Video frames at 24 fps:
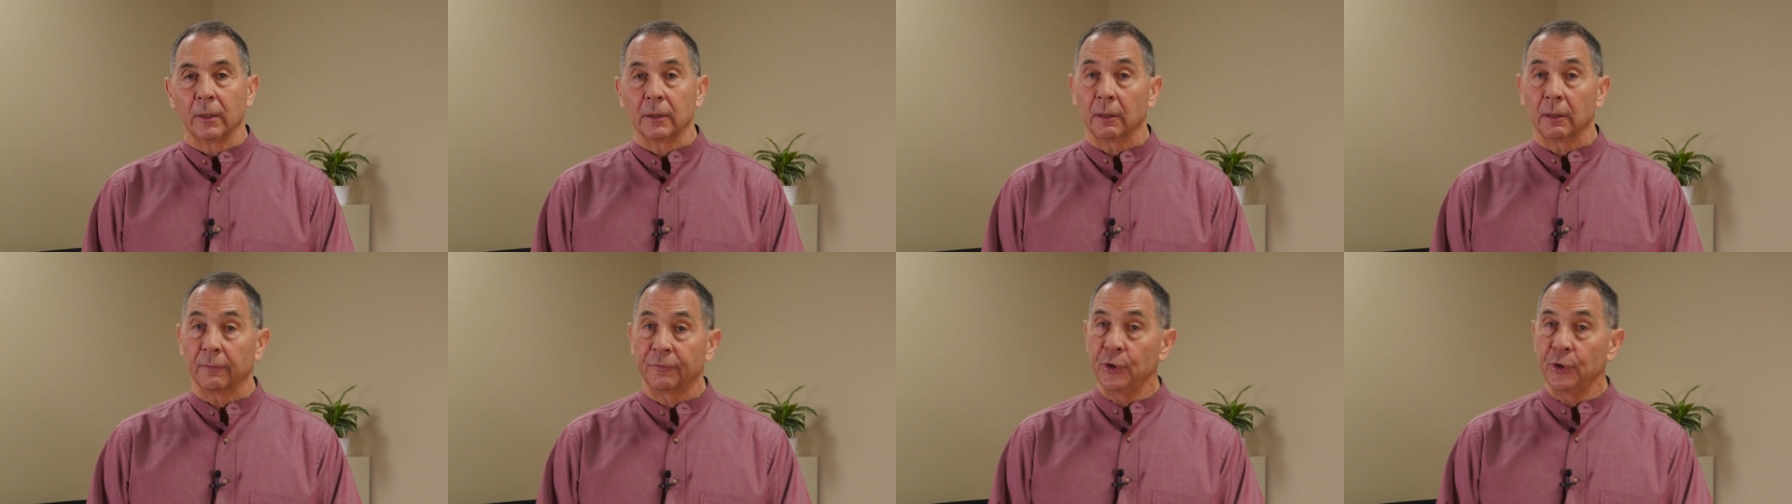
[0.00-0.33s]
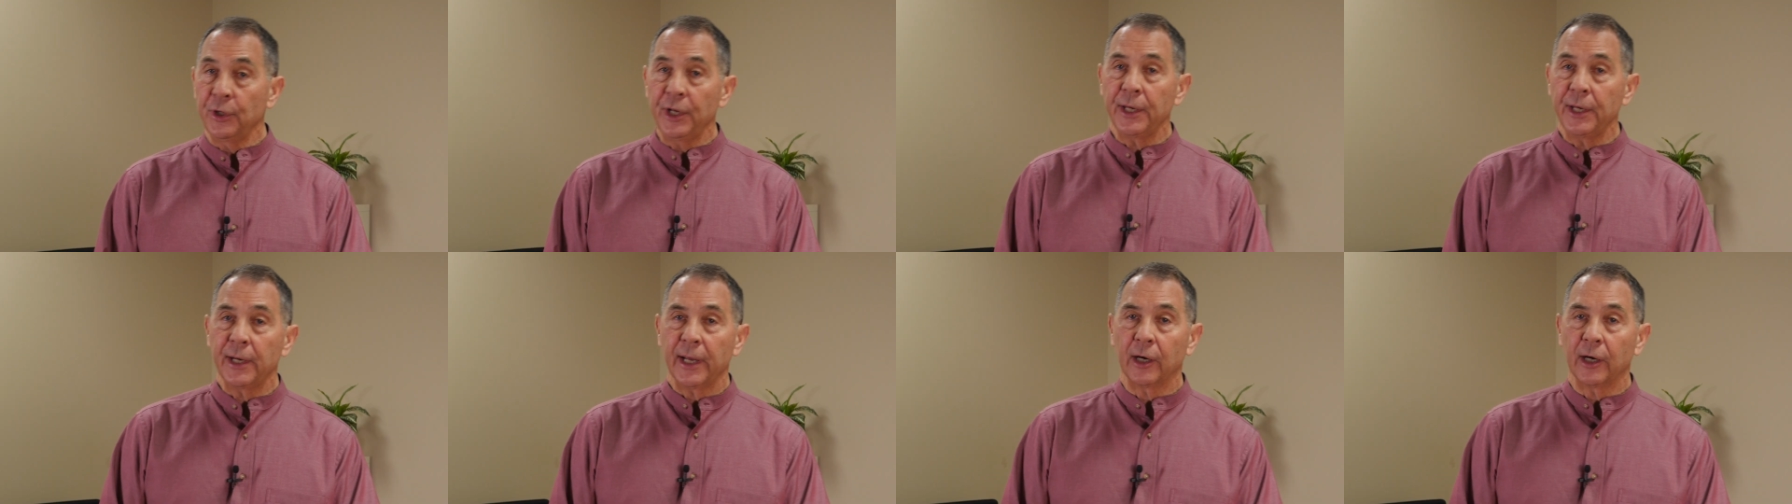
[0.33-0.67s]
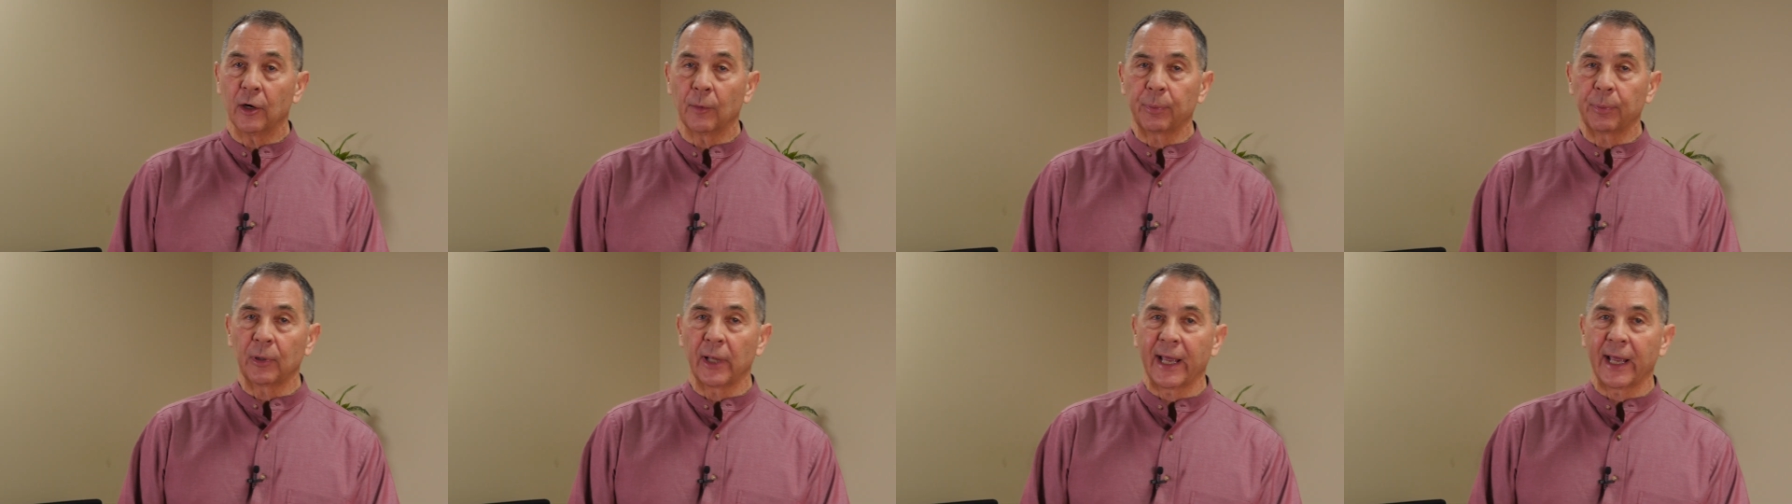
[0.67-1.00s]
If you need
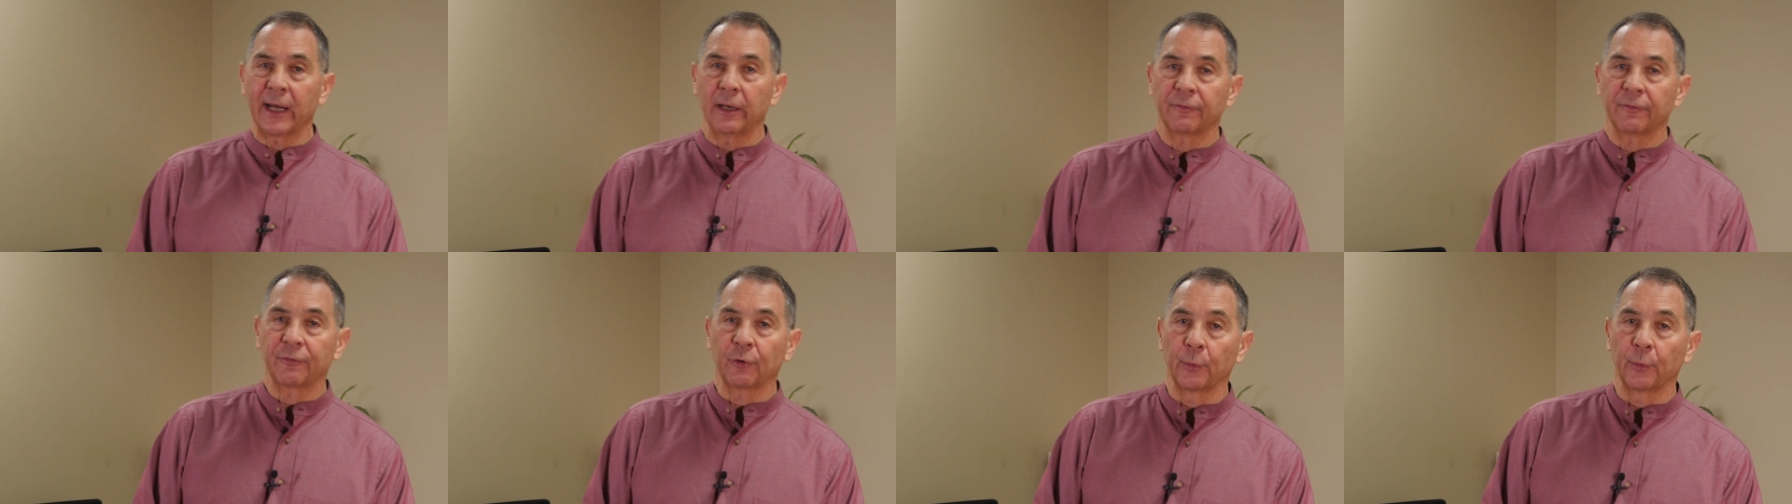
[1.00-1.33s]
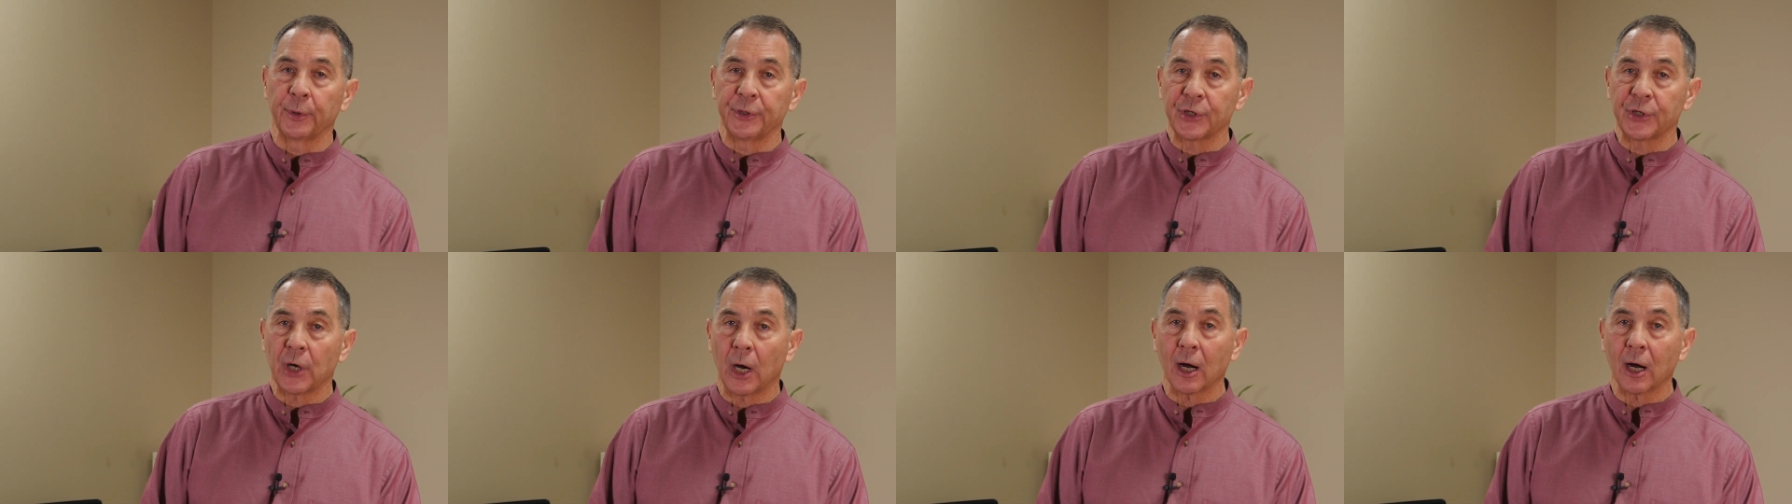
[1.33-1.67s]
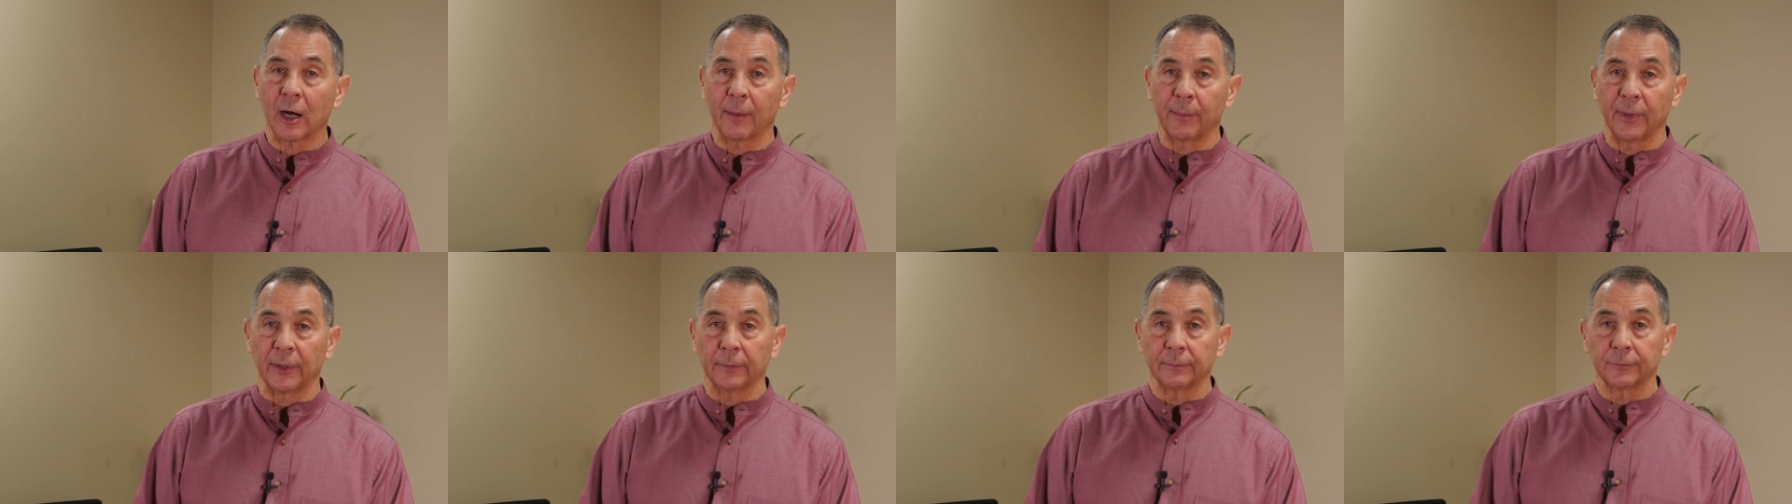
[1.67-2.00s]
help planning for
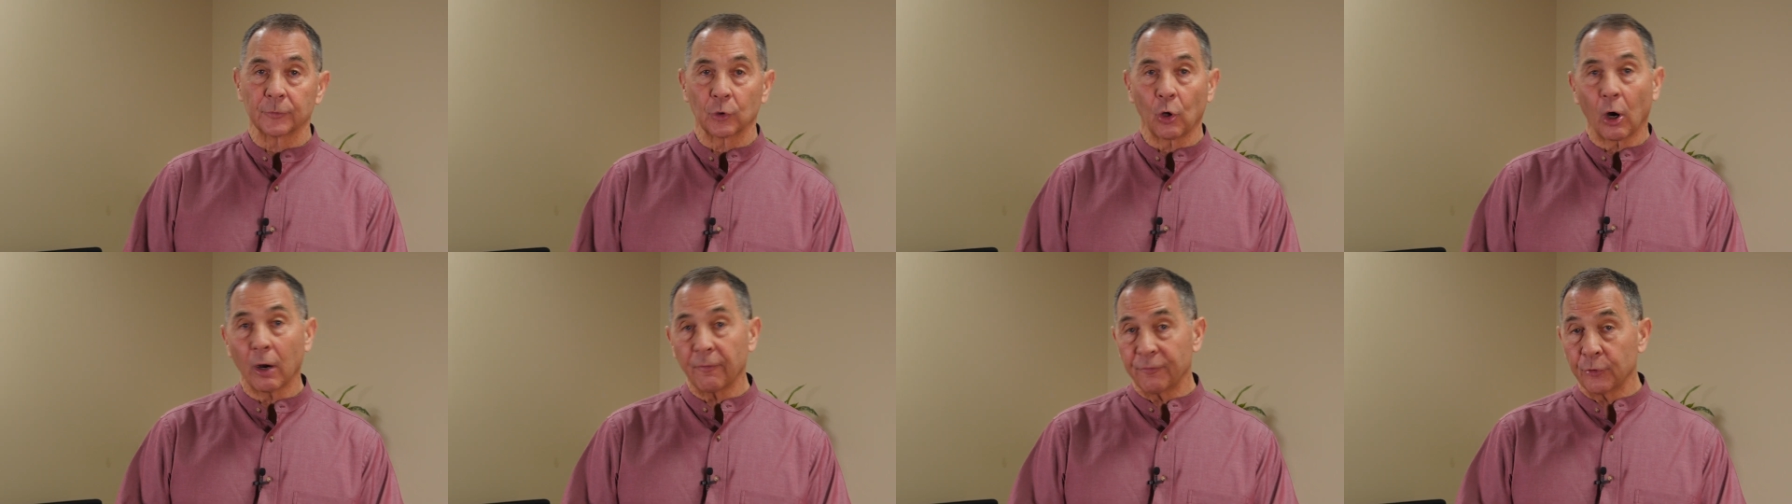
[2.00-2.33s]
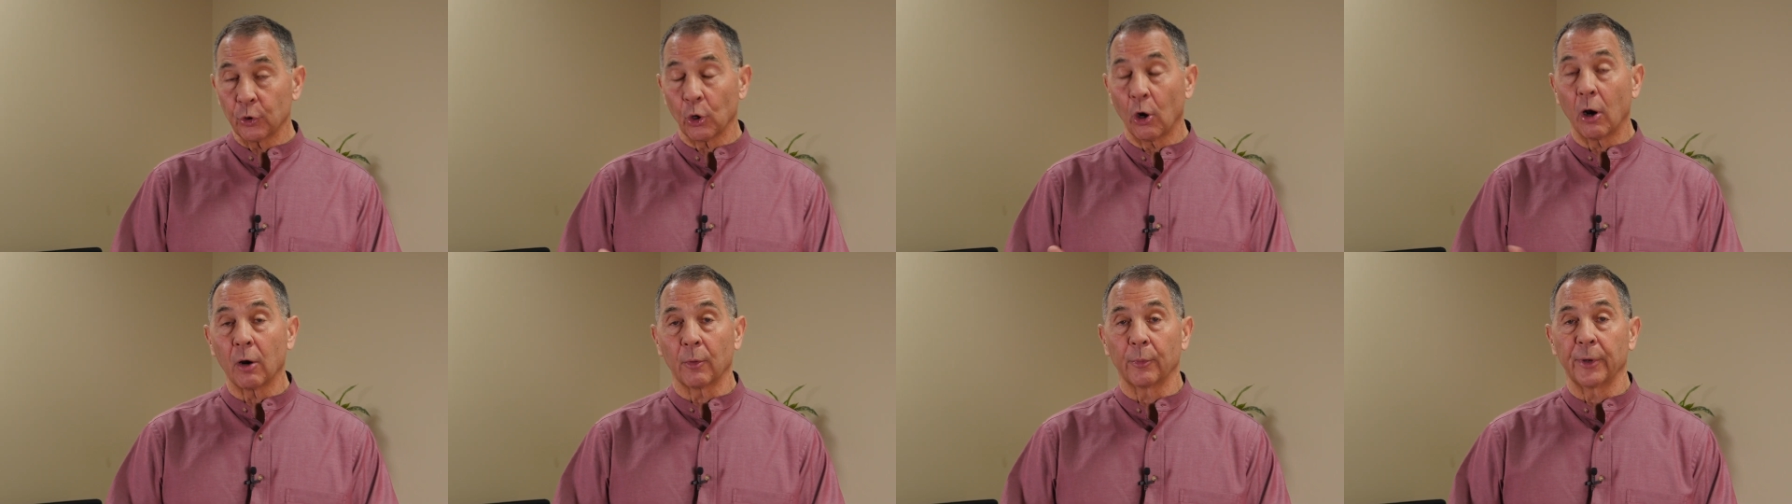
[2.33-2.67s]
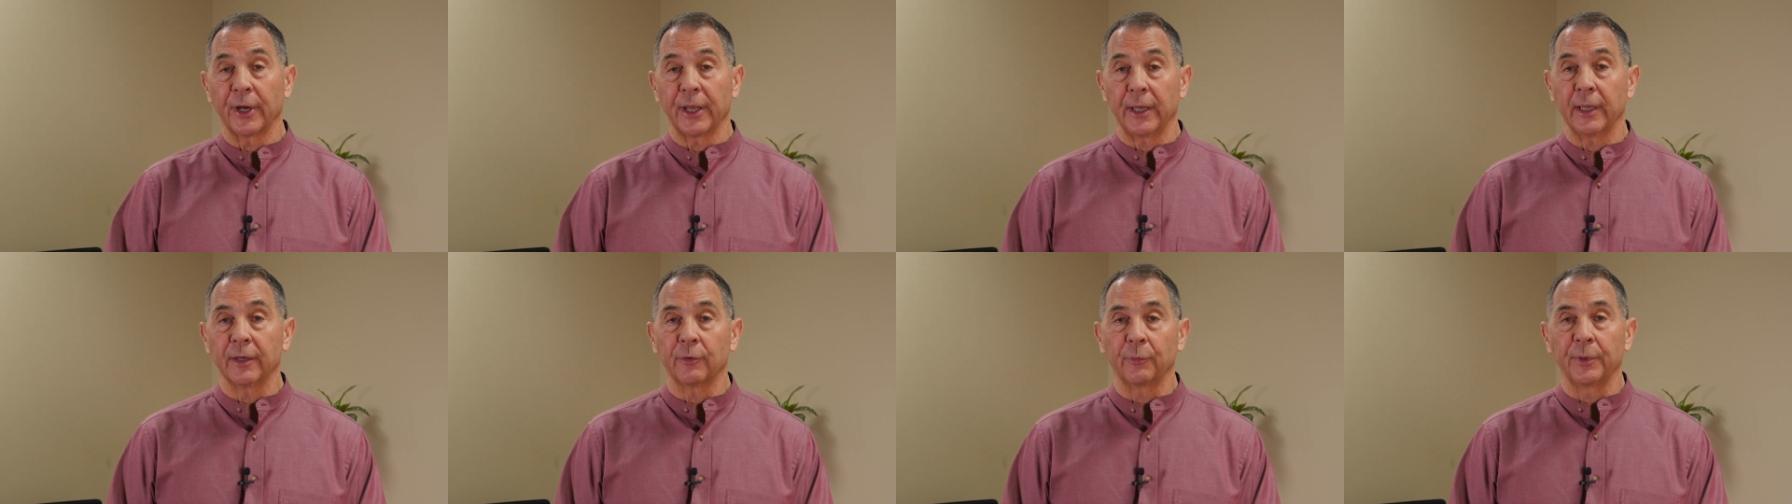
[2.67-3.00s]
retirement, or if you're
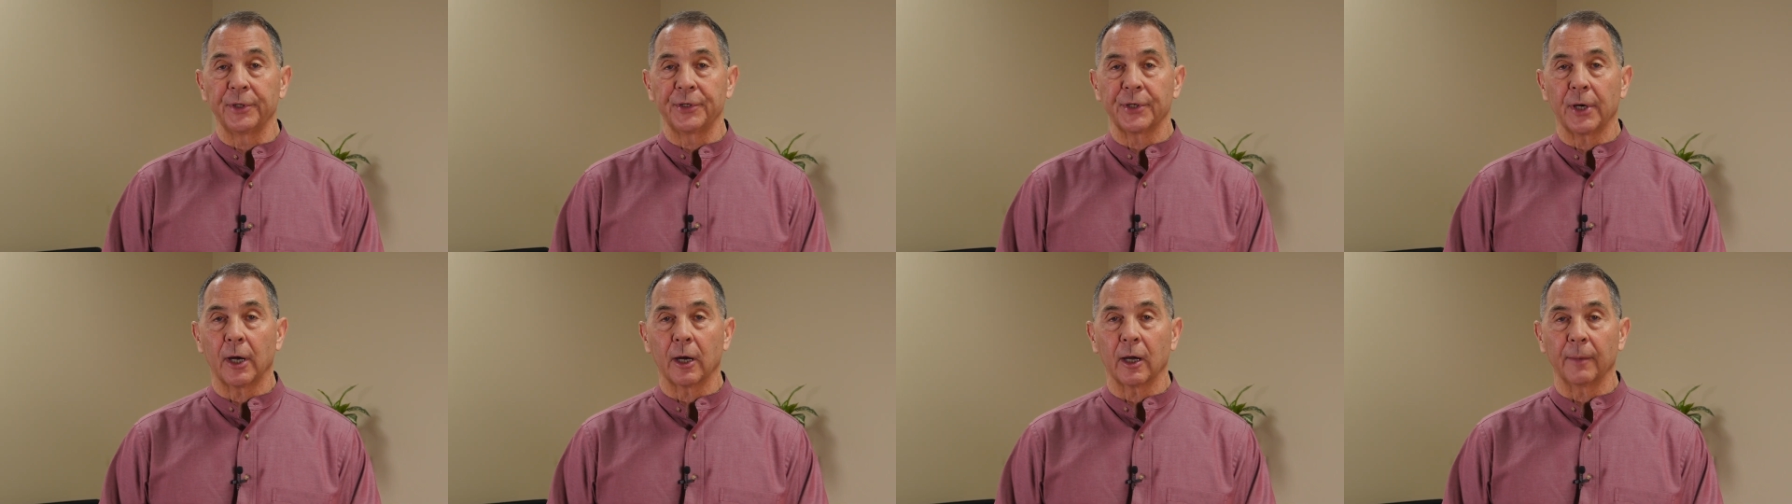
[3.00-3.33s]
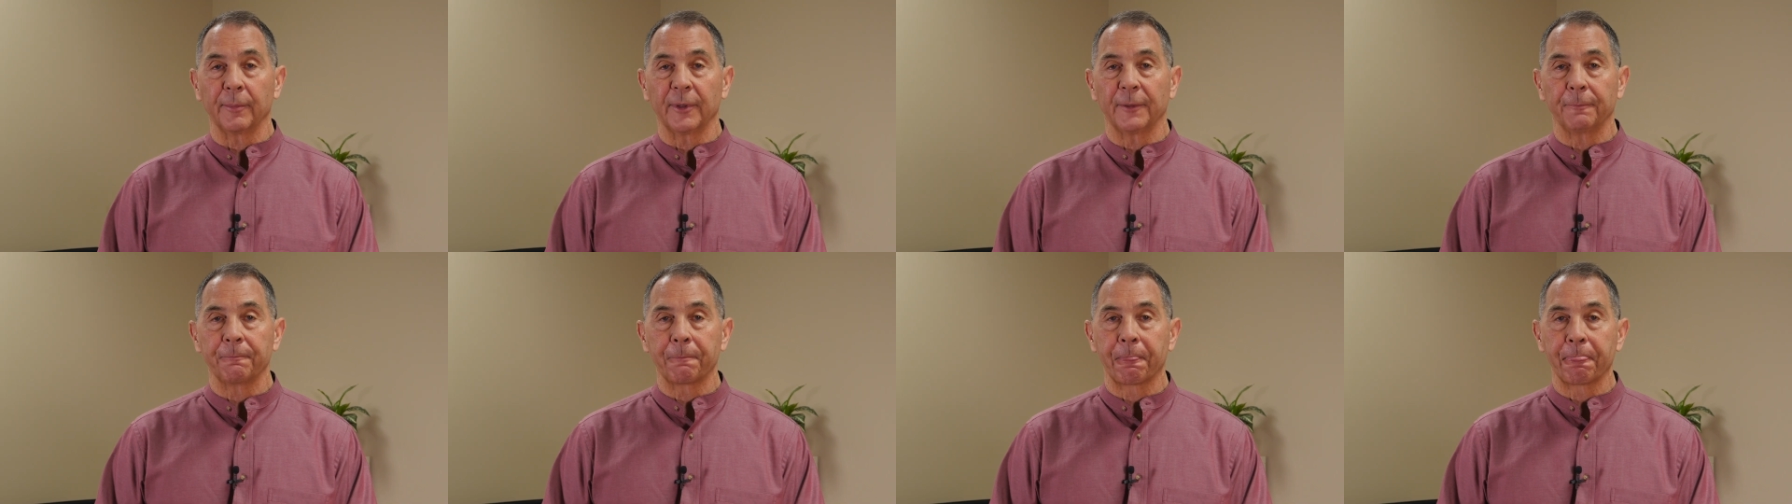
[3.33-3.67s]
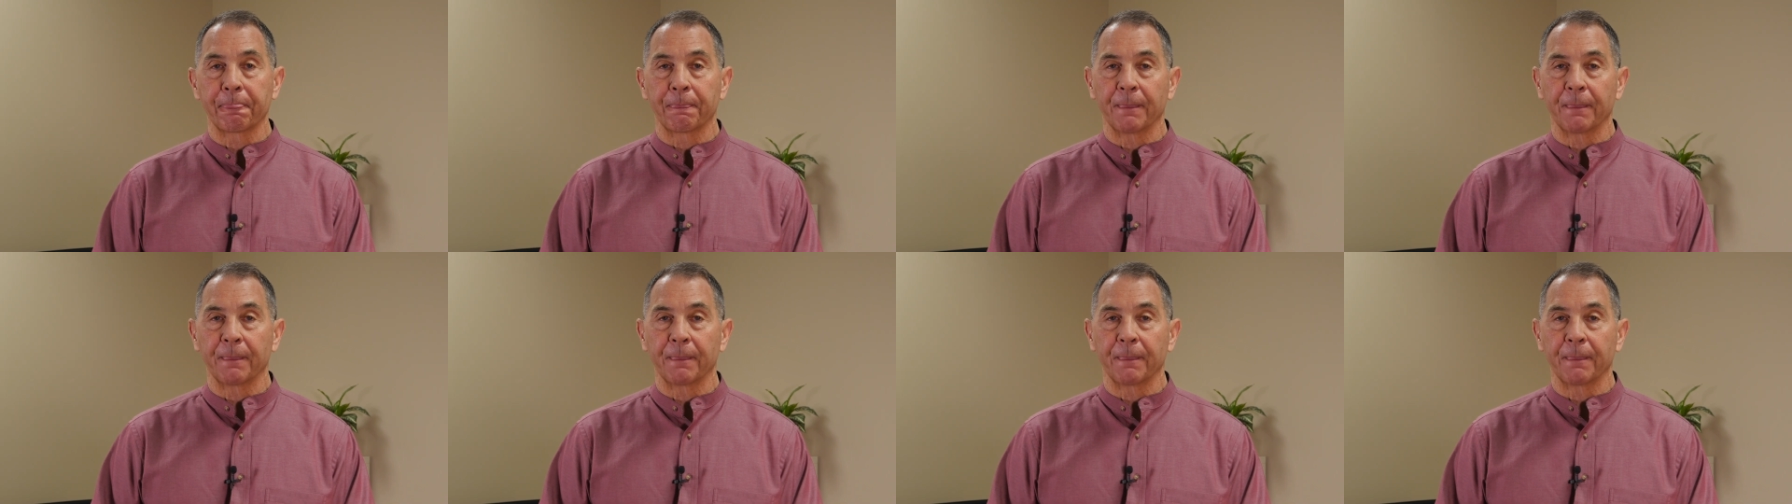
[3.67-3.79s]
already in retirement